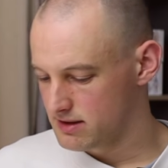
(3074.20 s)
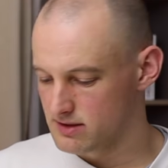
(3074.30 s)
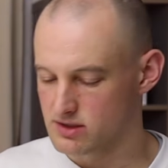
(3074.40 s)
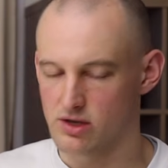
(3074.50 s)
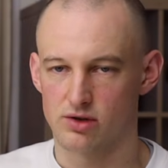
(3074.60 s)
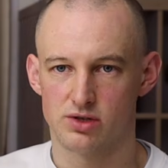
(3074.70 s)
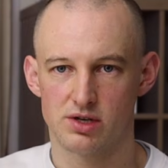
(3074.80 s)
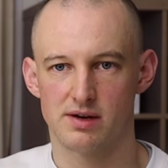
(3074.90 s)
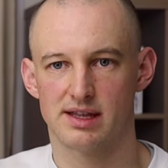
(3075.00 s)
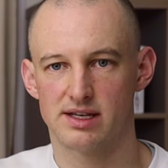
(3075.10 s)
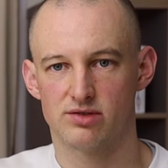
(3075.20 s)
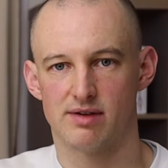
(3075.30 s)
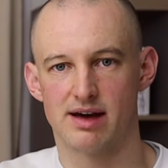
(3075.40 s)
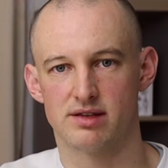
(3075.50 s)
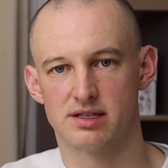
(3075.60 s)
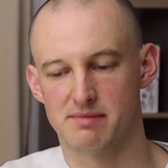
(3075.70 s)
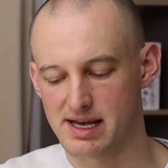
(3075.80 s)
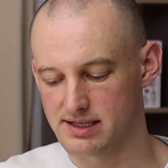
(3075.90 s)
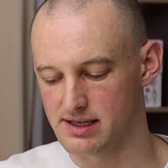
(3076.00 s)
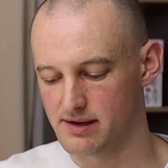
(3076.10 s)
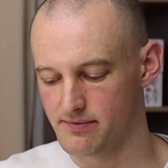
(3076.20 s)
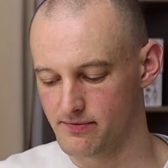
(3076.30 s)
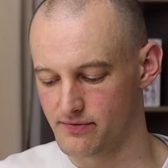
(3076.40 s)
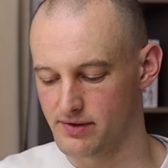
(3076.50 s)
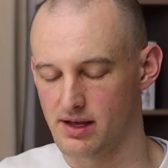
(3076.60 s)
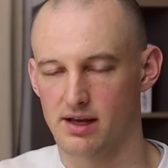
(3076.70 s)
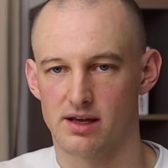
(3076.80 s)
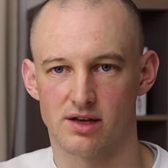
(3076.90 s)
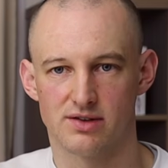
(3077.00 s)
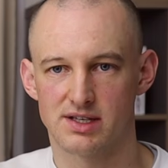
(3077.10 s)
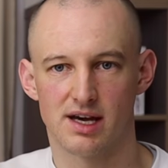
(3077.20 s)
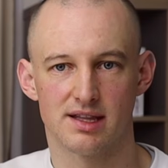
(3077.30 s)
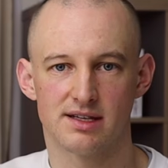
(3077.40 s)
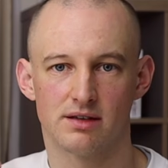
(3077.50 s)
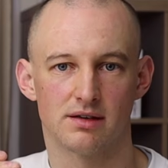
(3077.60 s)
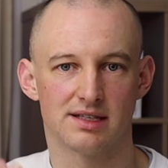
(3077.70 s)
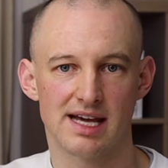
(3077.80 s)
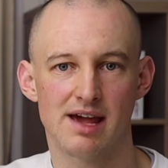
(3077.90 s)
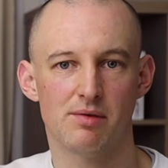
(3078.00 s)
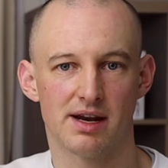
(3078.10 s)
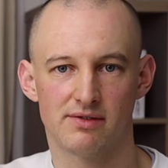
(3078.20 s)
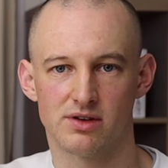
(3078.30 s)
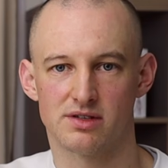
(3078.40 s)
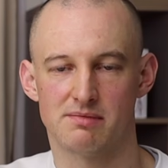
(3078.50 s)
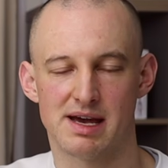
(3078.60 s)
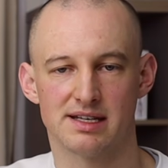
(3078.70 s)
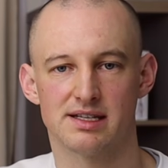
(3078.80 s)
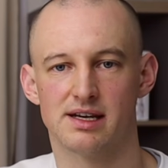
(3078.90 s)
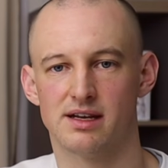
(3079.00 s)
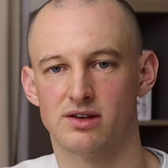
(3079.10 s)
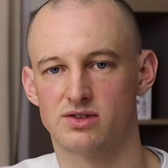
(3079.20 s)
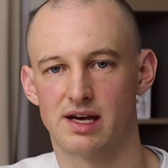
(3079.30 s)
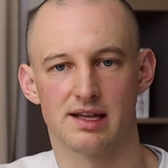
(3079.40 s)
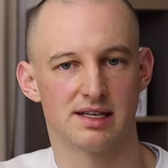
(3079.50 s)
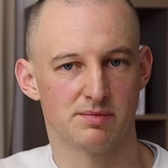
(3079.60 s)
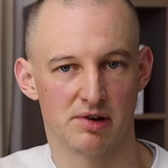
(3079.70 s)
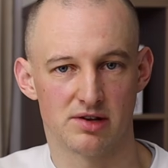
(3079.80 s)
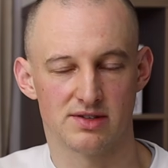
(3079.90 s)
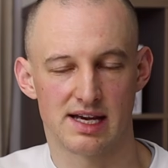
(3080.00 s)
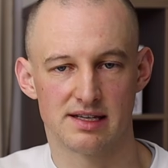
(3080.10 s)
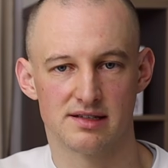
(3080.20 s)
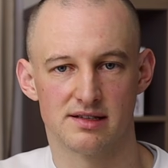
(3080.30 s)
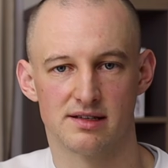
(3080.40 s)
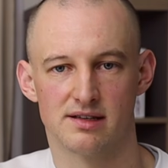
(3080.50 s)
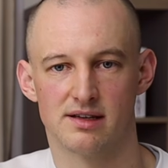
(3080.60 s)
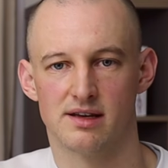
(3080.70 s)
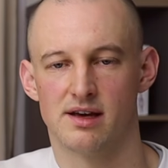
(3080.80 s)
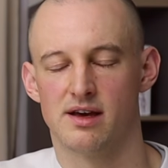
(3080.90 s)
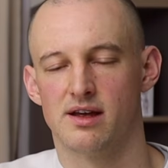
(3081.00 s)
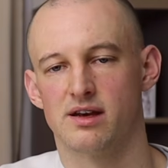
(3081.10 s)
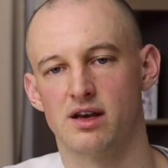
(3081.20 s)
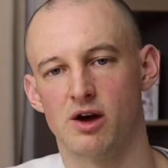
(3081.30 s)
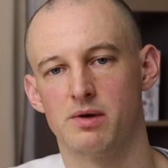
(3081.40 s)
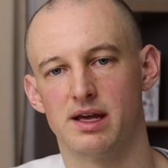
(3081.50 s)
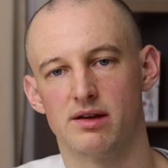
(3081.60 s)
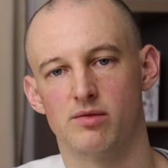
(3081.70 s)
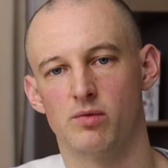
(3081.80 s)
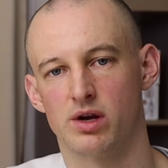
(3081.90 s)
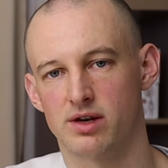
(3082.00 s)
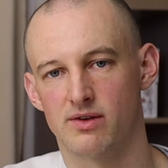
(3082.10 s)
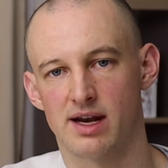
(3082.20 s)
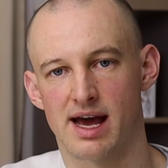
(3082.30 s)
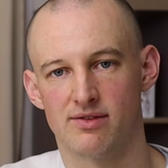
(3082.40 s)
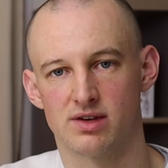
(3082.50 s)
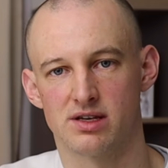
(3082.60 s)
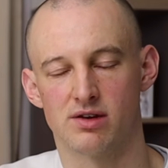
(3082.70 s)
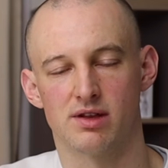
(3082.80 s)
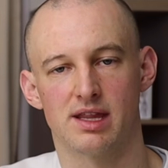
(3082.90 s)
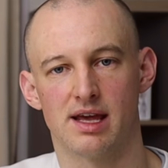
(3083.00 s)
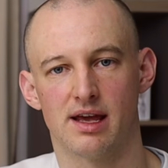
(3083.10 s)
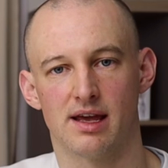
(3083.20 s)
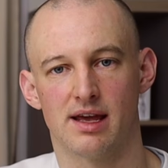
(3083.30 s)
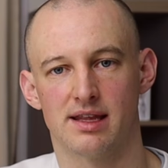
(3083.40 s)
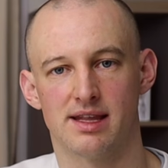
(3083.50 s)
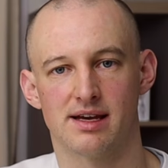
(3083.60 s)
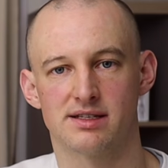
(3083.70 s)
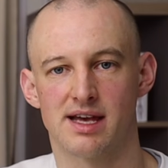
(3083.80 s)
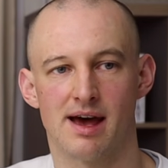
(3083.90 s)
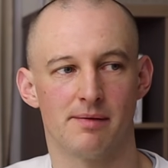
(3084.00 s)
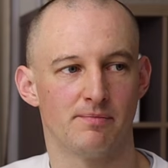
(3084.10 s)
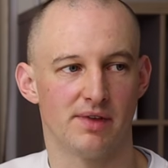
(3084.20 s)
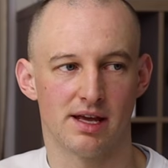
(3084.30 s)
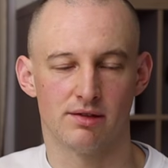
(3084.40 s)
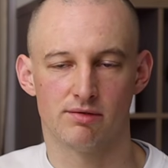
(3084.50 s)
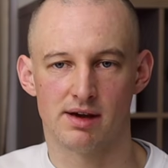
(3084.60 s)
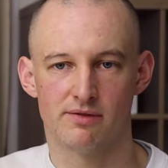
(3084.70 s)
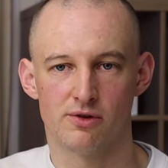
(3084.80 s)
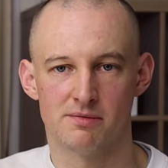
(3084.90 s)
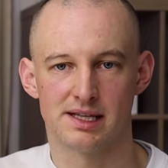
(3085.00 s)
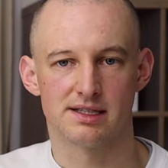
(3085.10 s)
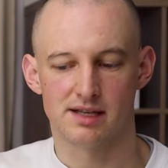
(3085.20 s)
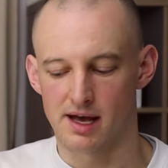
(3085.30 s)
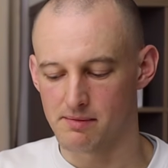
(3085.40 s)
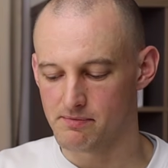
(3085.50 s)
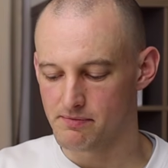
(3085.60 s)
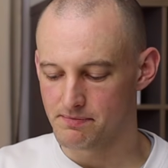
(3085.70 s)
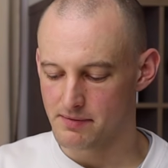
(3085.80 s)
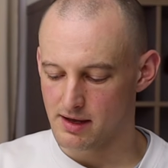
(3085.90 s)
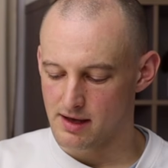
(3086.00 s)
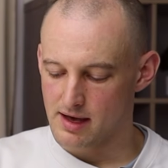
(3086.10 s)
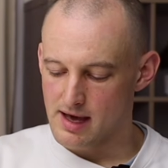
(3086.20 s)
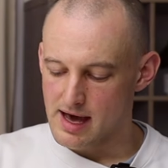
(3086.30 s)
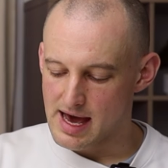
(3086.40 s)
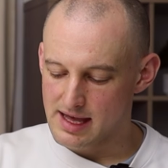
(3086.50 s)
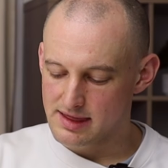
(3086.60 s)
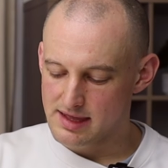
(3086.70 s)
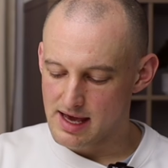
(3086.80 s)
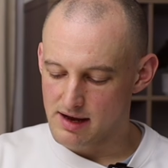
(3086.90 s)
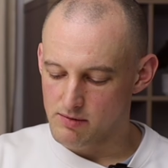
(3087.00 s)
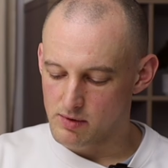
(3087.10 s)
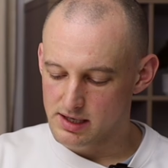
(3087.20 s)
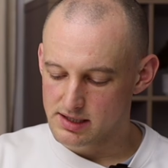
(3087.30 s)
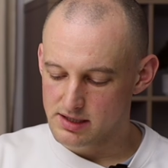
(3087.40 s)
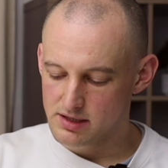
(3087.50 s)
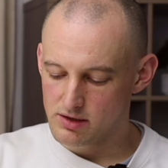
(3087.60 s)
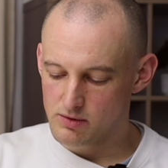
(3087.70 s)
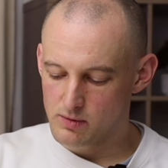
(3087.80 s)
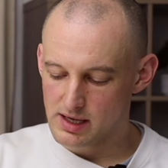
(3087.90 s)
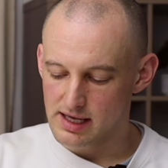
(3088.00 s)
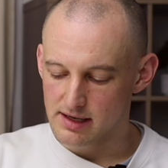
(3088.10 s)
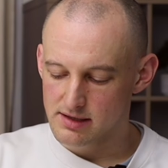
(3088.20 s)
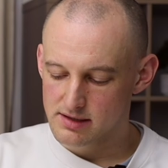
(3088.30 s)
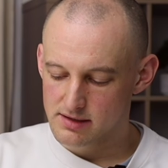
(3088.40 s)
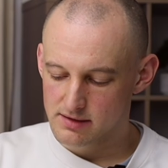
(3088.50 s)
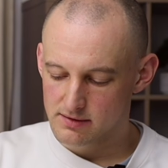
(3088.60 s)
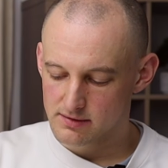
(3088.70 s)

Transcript: so you're doing this throughout the semester. You start this on day 1 of your semester. You start this process, knowing what you're going to have to do in the exam in 3 or 4 months' time. And then 1 to 2 weeks